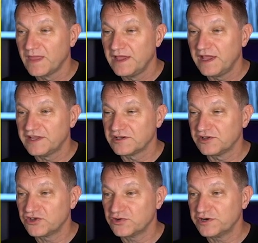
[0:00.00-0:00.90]
And so
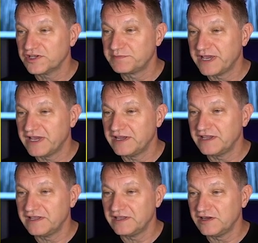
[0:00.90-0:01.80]
the shortest bed
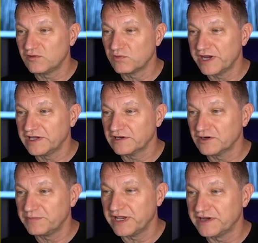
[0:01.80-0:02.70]
in the regular
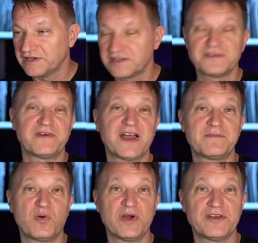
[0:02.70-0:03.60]
bed is the
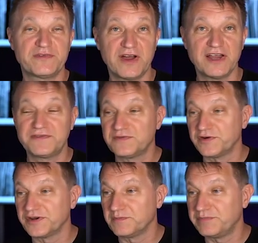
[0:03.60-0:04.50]

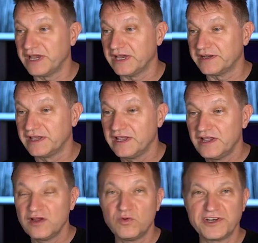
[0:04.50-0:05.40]
5.5-foot bed,
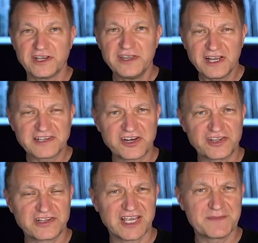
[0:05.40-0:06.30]
which I think is actually
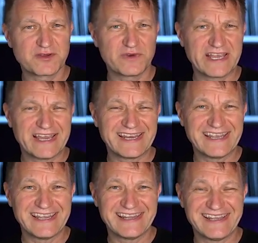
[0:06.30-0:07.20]
the same as we're getting
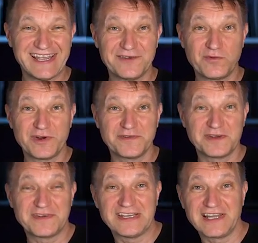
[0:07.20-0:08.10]
in the
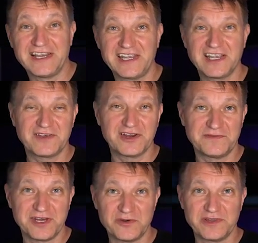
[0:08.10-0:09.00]
F-150 Lightning. I've got a
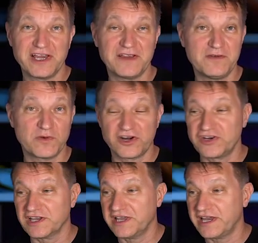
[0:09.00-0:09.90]
video on that if you want to
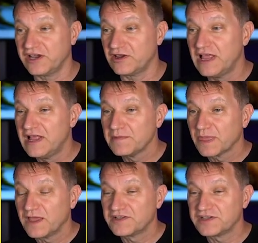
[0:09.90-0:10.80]
check that out.
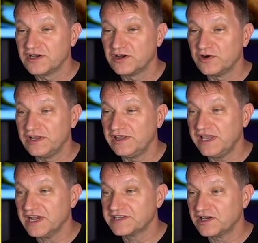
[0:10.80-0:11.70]
So in the
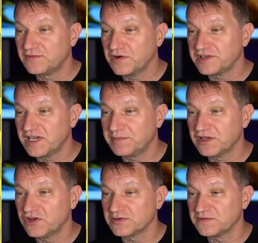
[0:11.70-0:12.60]
XL, for example, it
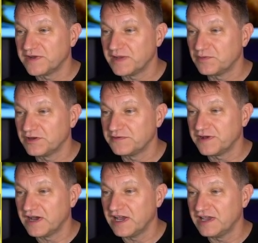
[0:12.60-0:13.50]
goes from
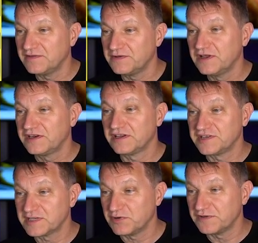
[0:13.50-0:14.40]
5.5 to
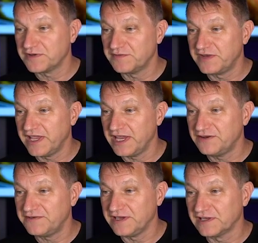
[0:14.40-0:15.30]
6.5 to 8
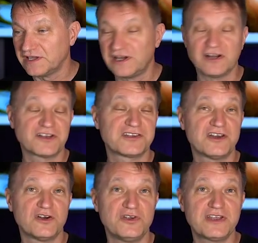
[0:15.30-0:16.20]
feet long.
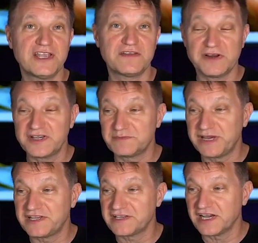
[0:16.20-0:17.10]
So you can get various
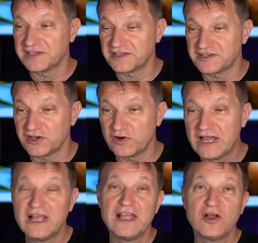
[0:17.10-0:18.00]
bed sizes. So
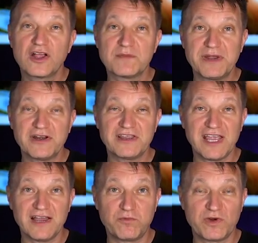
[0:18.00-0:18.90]
compared to the
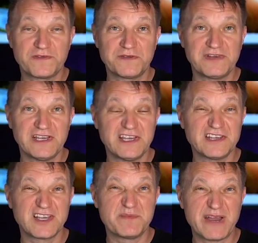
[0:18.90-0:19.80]
F-150,
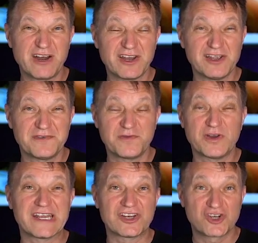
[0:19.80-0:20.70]
is about a
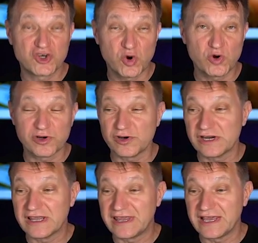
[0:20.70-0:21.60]
foot
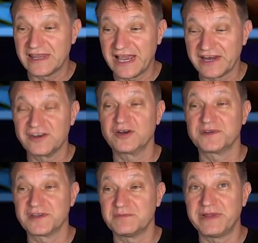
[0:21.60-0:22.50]
shorter than that in
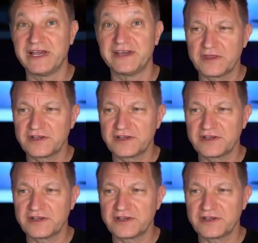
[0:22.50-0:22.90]
terms of the bed. This